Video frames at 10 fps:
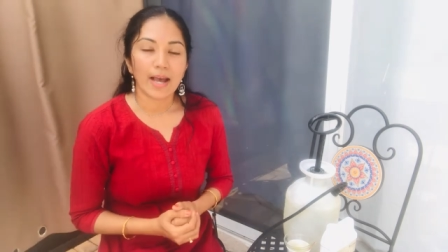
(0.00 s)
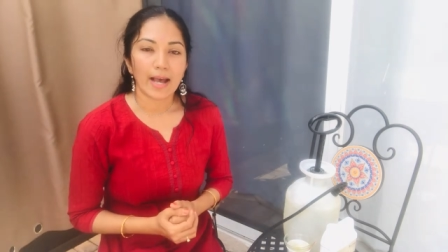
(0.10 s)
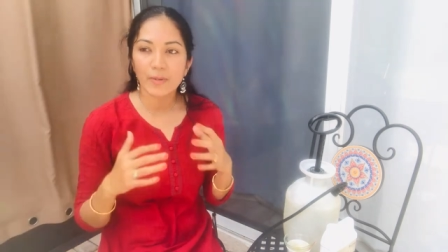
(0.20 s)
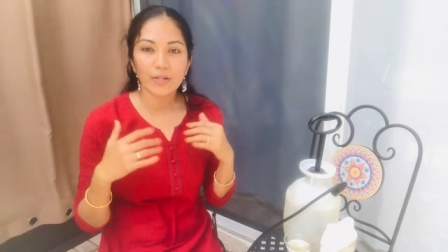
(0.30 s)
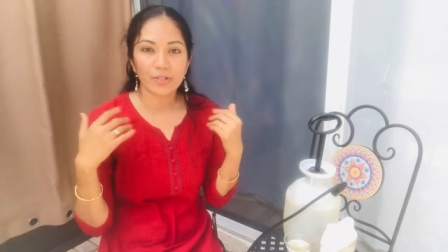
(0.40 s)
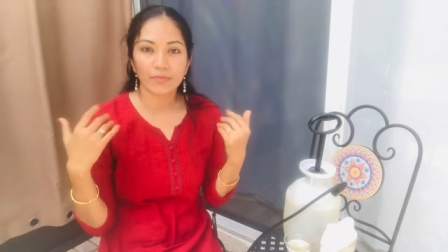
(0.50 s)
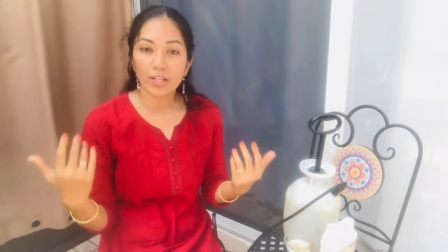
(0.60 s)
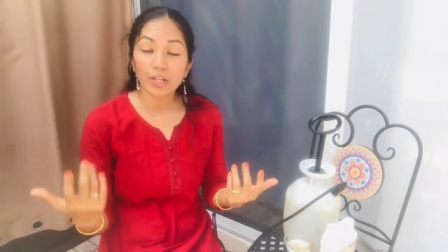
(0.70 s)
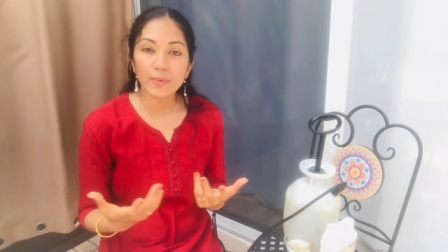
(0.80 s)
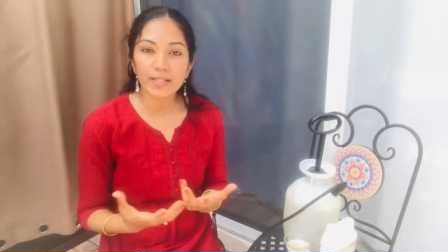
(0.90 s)
it's because of the
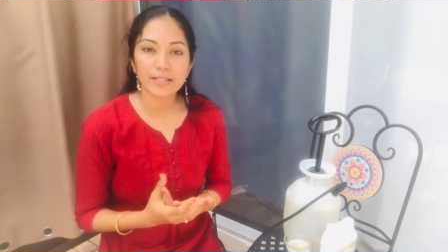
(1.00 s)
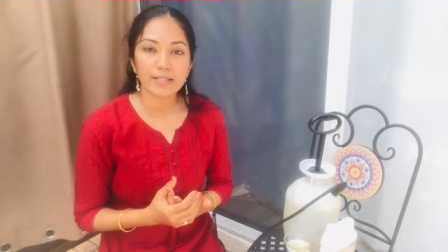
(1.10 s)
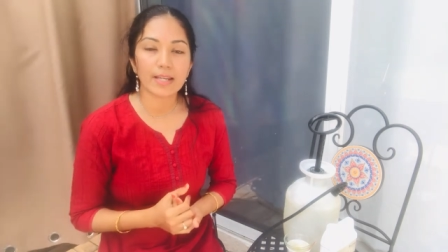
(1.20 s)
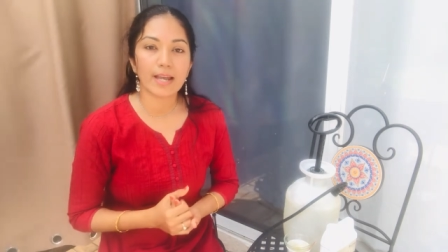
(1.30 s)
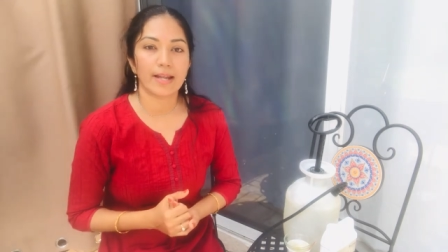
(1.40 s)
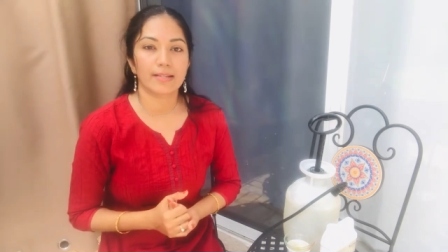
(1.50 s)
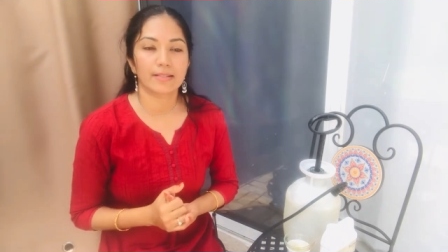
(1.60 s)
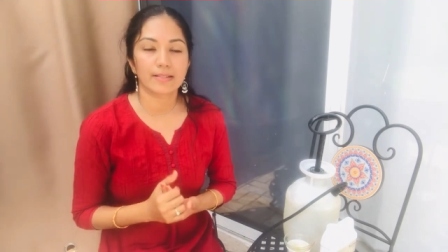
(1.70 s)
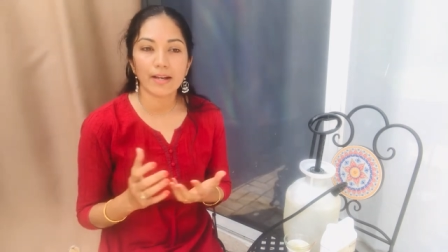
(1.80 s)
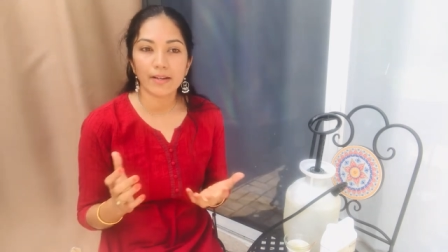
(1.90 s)
humidity and
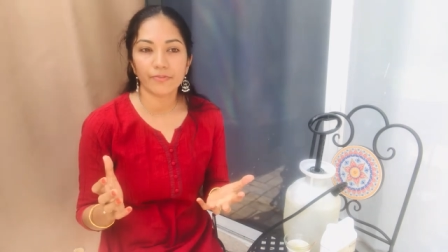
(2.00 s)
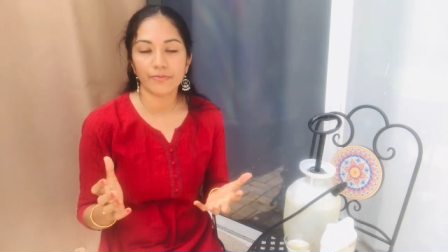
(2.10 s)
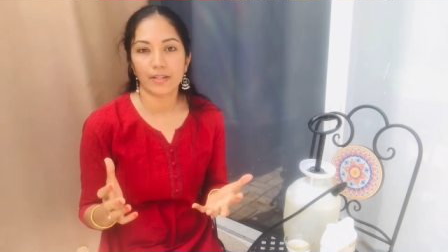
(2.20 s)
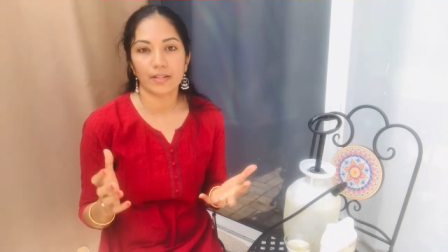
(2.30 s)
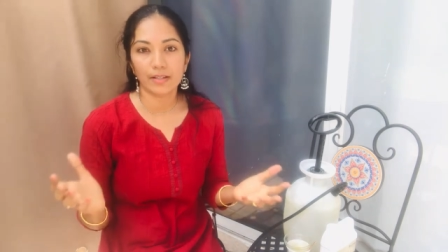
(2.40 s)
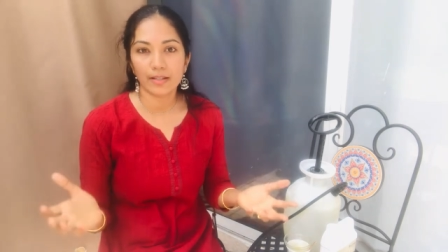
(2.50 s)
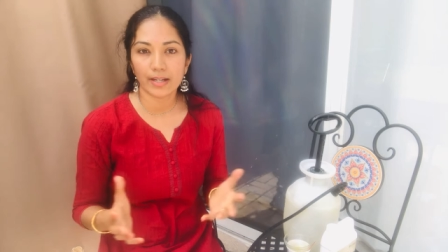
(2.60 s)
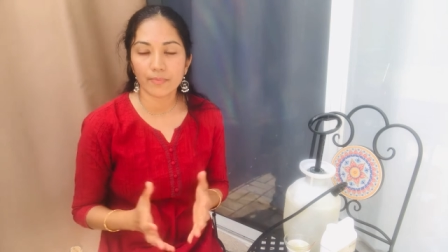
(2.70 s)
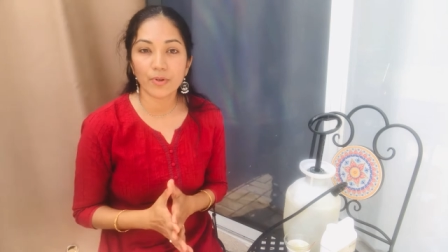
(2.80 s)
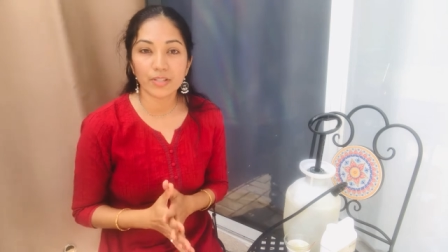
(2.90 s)
stuff uh, in the
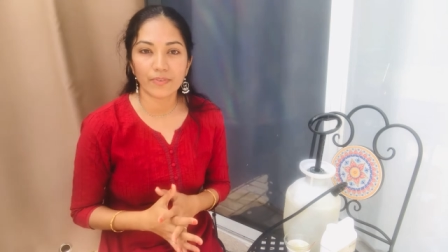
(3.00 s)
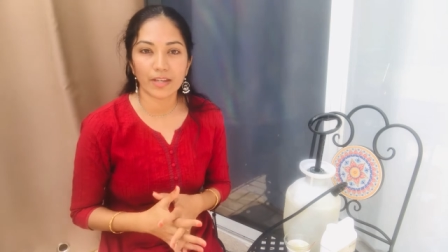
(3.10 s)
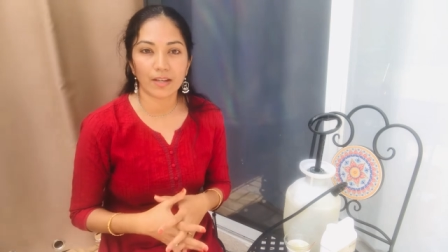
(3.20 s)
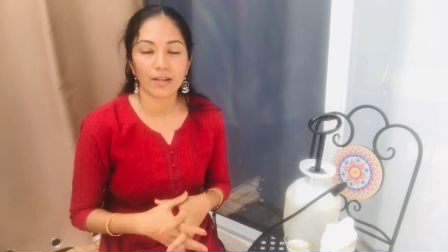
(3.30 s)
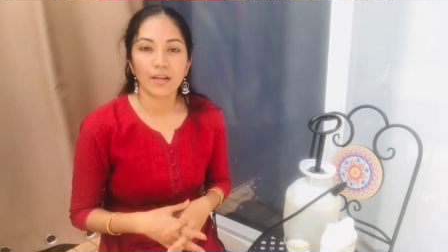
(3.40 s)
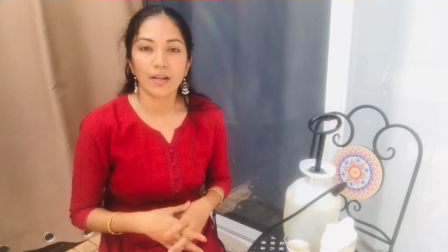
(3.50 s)
atmosphere